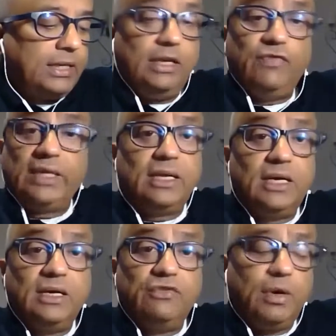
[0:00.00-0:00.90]
in fact there
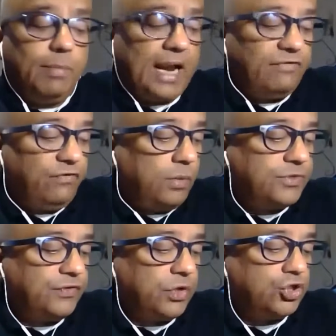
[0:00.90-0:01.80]
are different
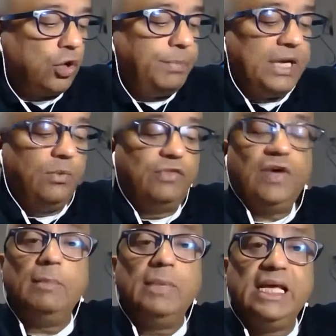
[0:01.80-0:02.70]
platforms for shopping with
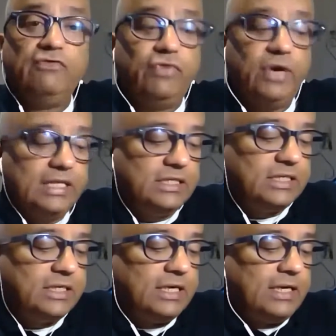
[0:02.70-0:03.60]
family and
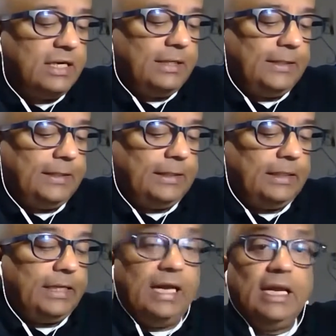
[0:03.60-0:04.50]
friends uh,
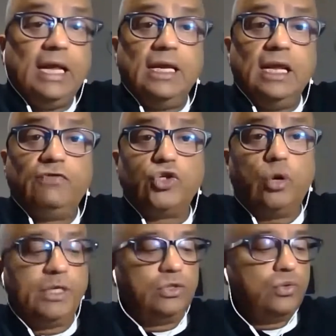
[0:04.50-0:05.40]
and, and, and for
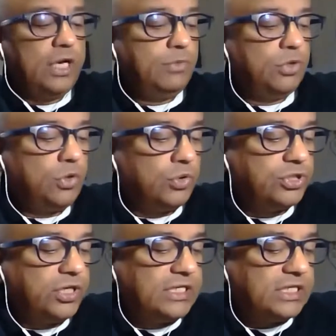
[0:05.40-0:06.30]
shopping through neighborhood
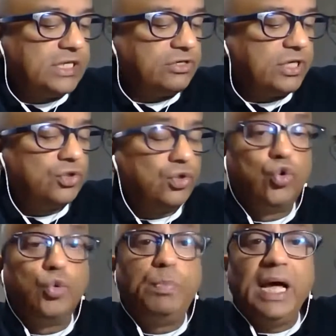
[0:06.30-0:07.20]
groceries, etc. So
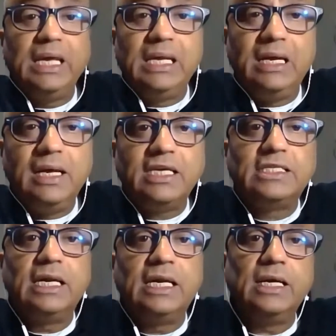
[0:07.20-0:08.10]
group buying in India is
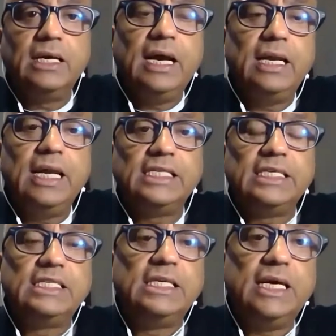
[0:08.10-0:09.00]
still at a, at a
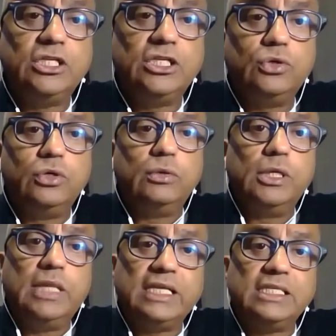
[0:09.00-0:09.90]
nascent stage. So uh,
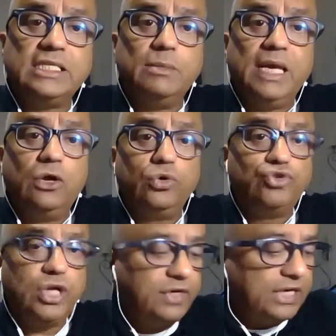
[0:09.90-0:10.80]
that's a big growth
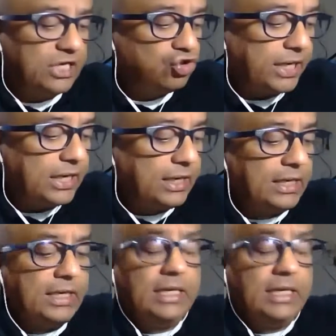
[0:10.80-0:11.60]
driver in China.